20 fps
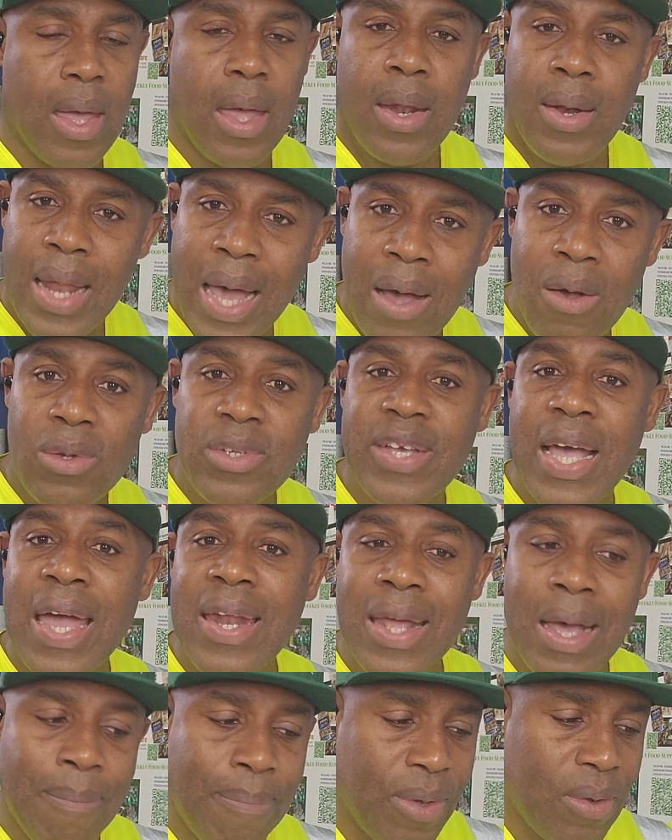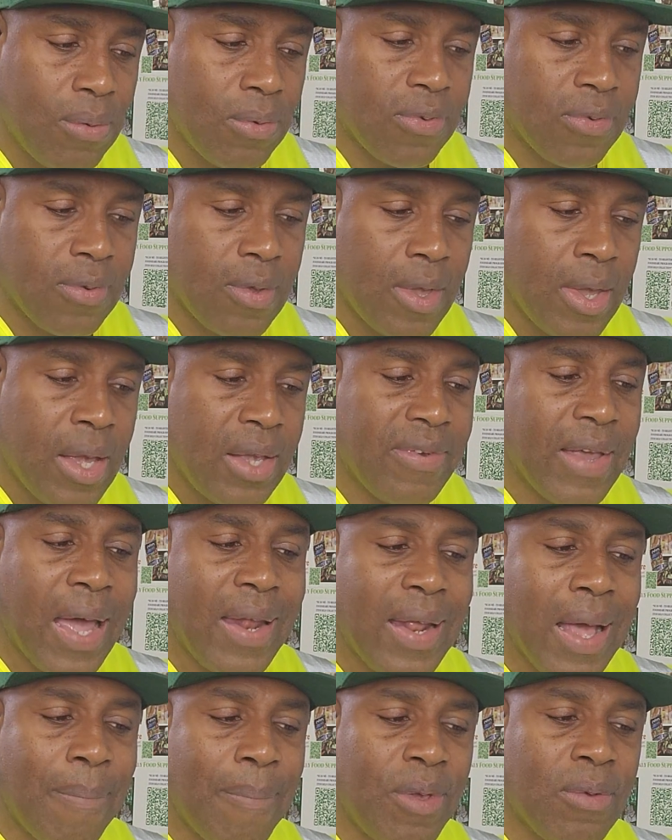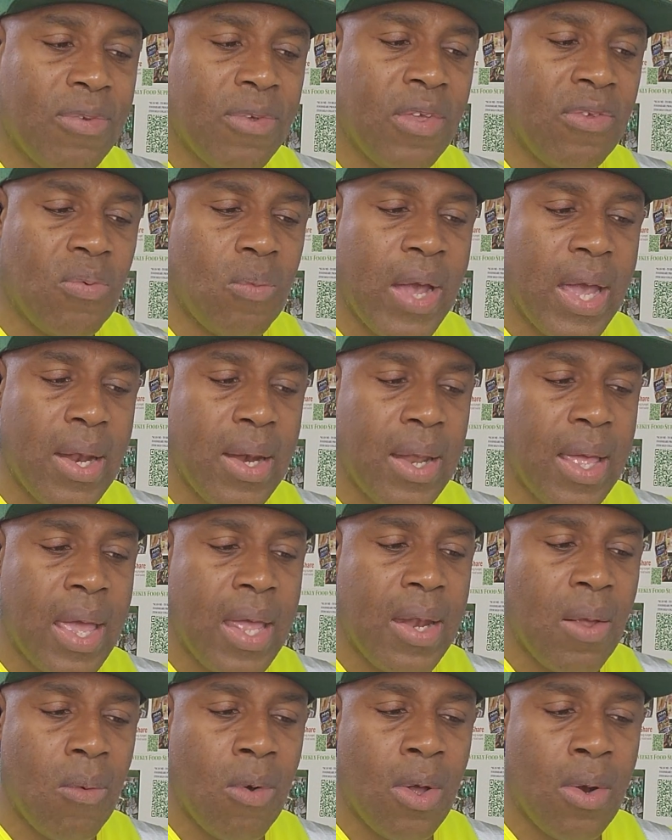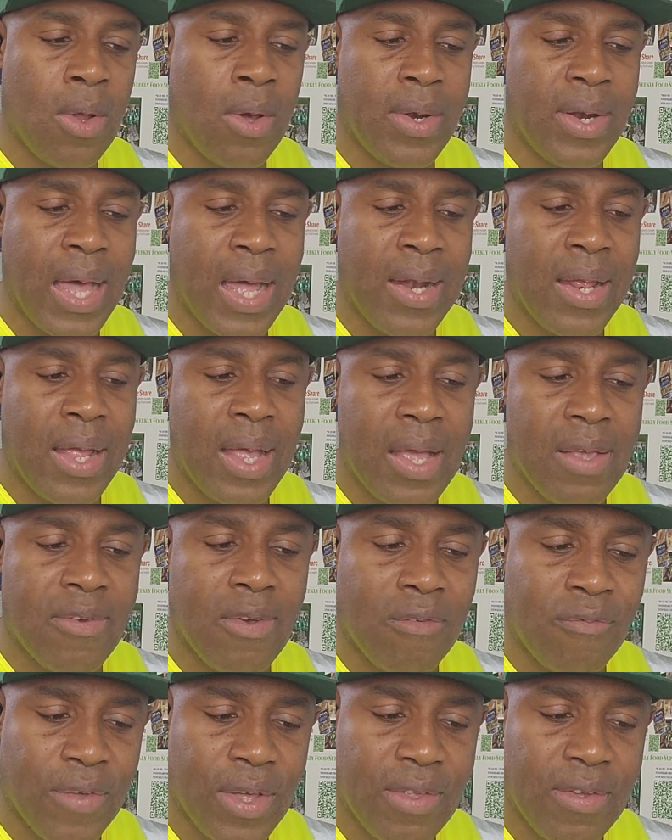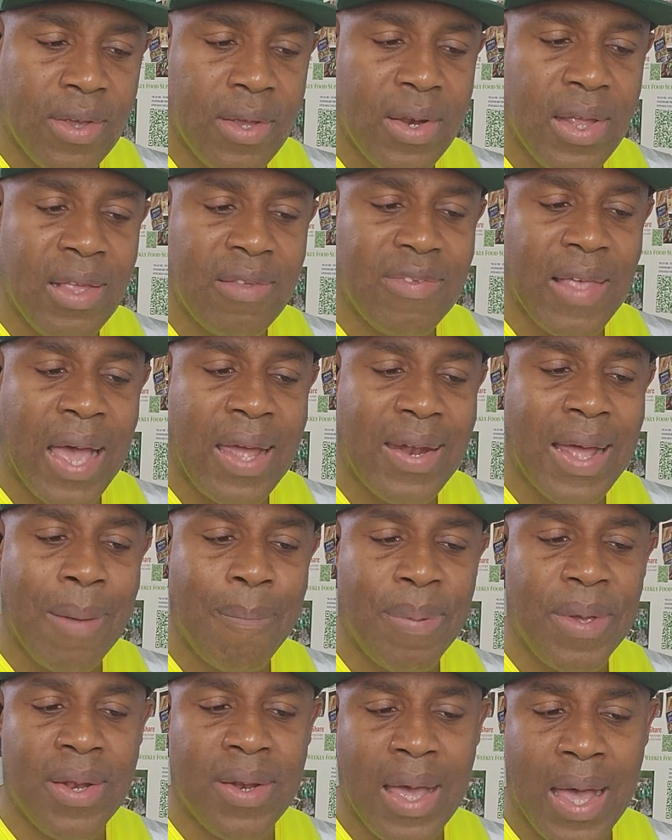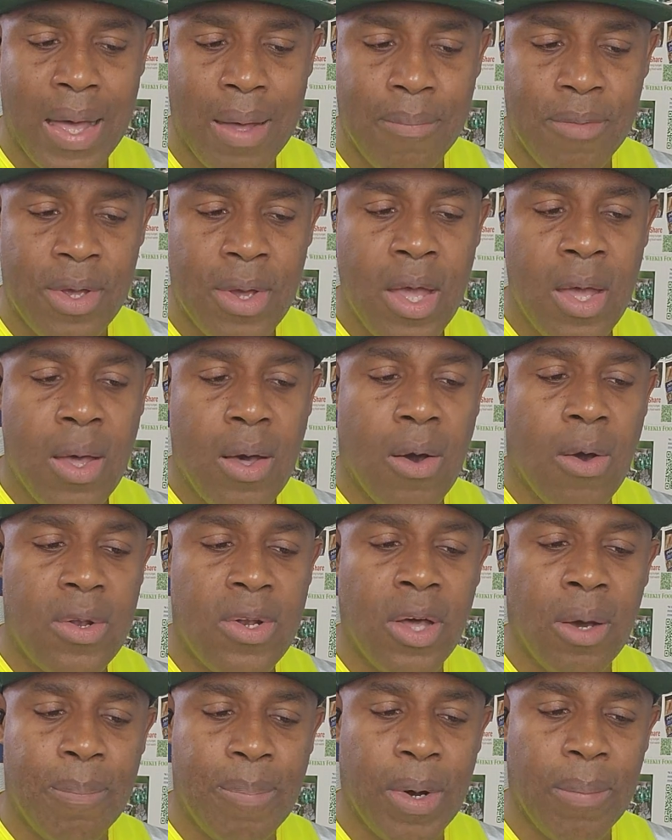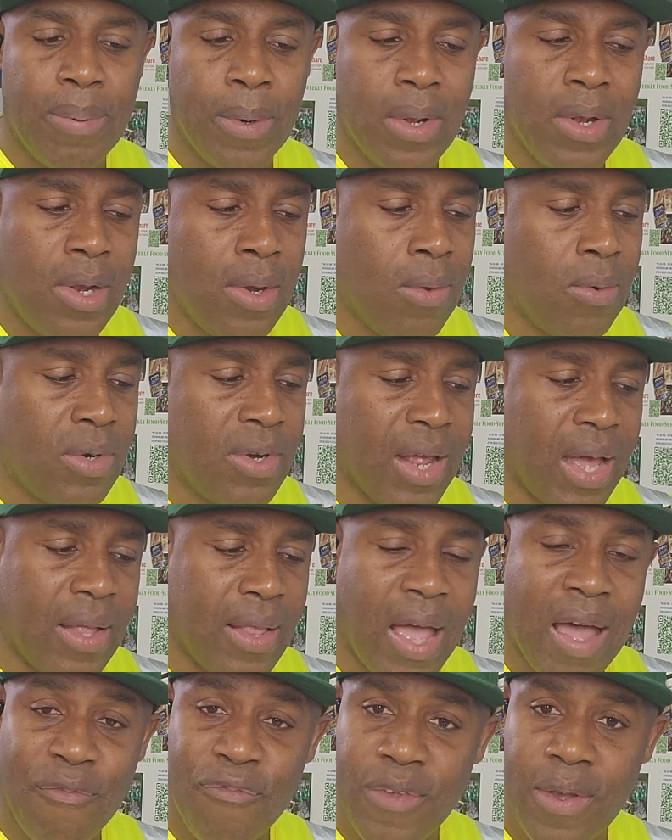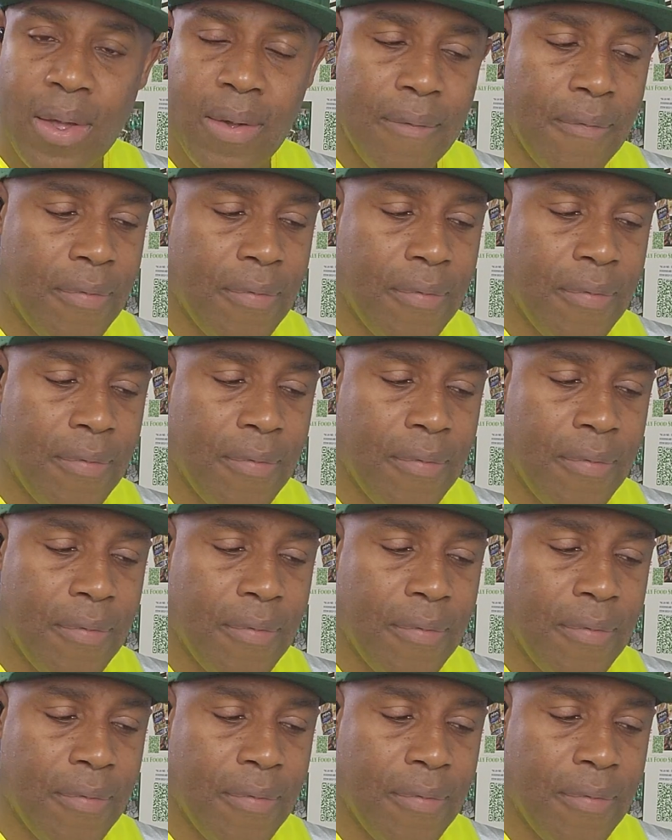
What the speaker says: Now, child abuse. Child abuse is when anyone under the age of 18 is either being harmed or not properly looked after.